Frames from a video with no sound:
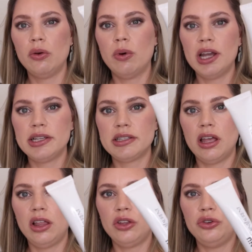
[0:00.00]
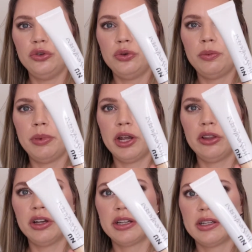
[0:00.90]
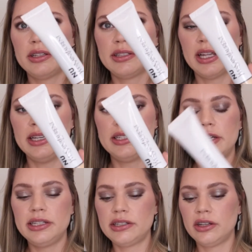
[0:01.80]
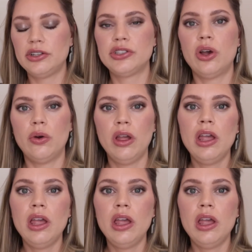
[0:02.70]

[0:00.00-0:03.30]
YSL New Bare Look Skin Tint. So